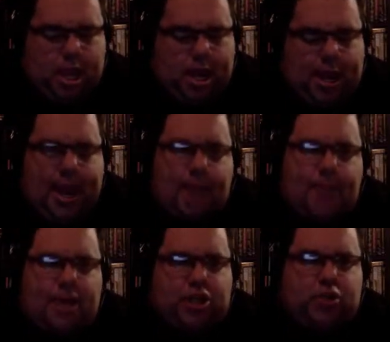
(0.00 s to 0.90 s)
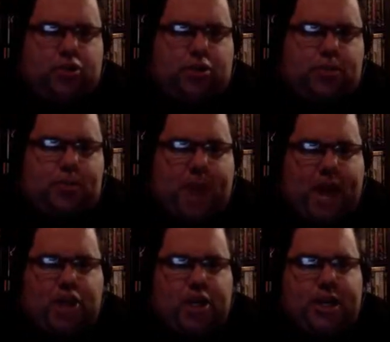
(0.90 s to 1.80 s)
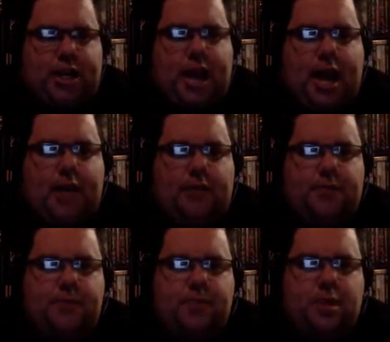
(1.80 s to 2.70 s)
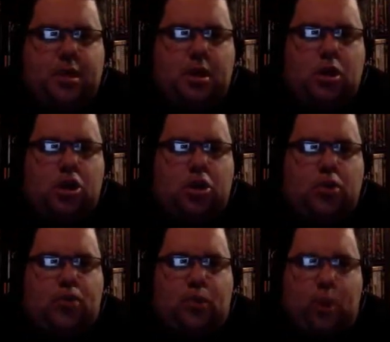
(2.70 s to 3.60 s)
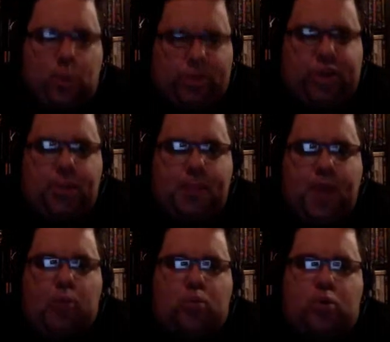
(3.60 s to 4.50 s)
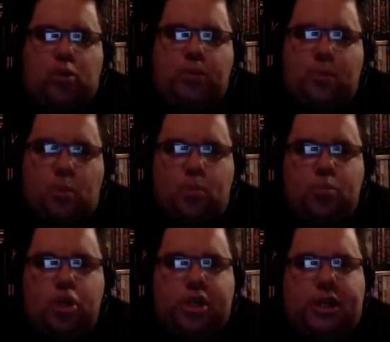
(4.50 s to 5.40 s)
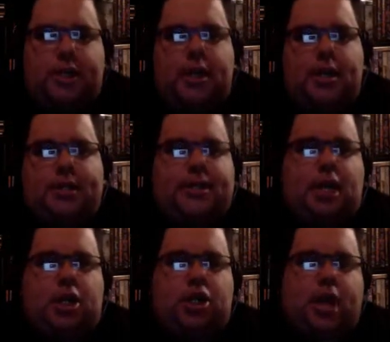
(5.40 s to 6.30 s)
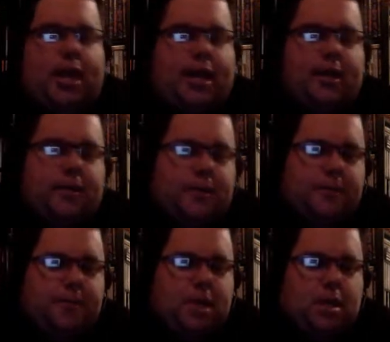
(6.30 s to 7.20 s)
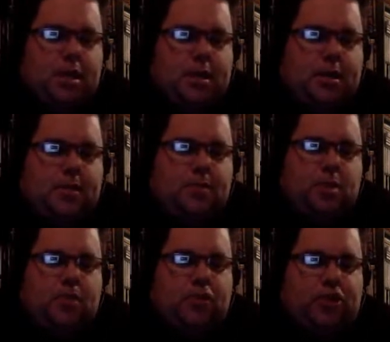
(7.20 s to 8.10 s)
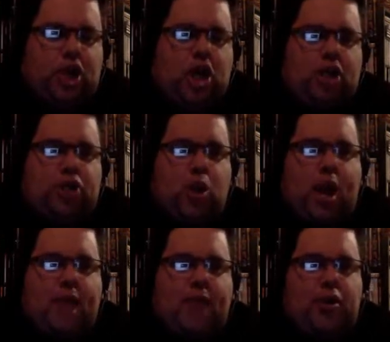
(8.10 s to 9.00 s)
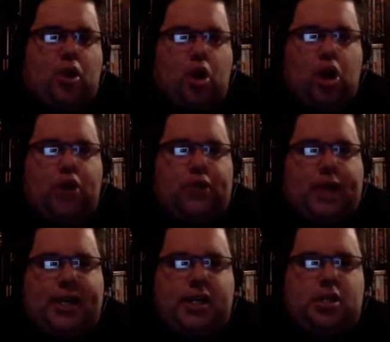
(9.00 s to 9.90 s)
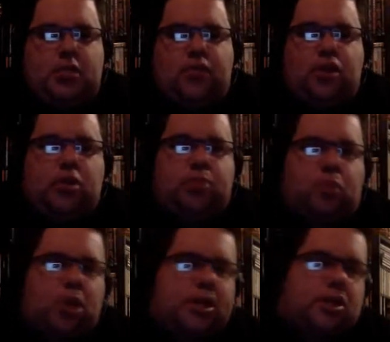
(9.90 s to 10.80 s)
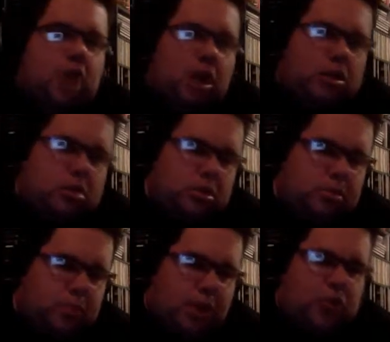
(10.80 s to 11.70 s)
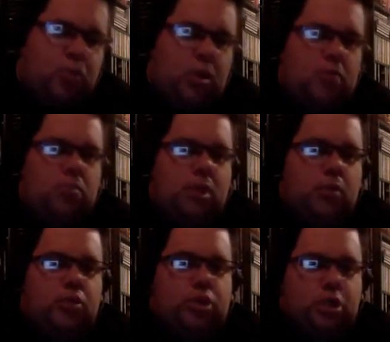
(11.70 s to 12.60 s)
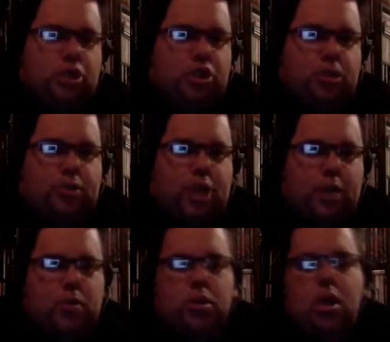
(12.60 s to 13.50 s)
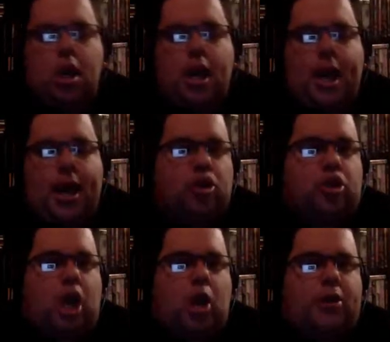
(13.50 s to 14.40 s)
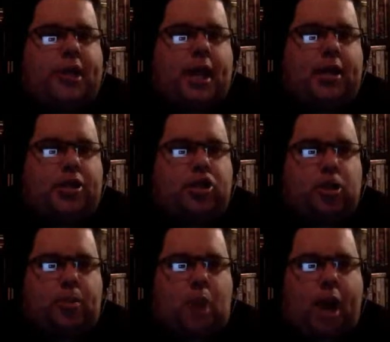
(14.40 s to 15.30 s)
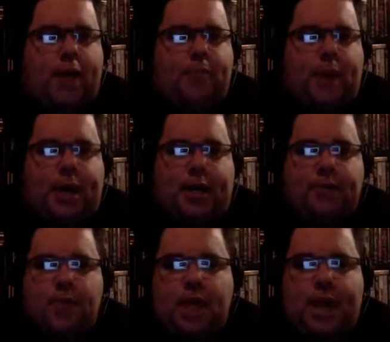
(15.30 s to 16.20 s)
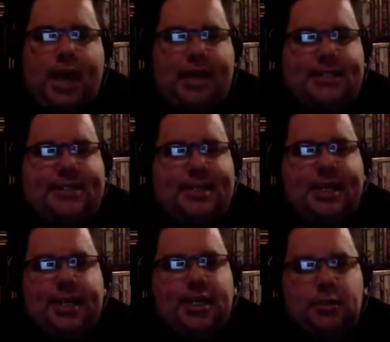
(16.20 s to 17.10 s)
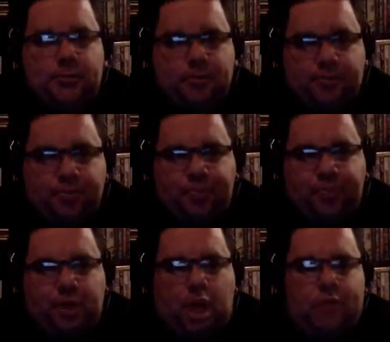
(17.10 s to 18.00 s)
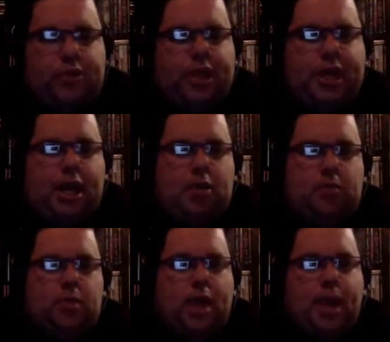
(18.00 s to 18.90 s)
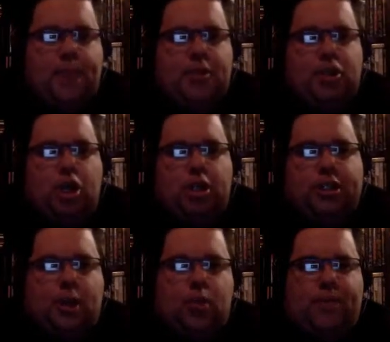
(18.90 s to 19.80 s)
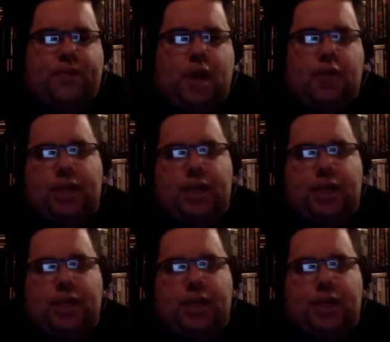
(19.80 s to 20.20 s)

And how much passion he had with the metal music as such. And for those who haven't heard that interview, please go to Blood, Sweat, and Metal YouTube channel and go down into the play bar and see the um, episodes that we've done.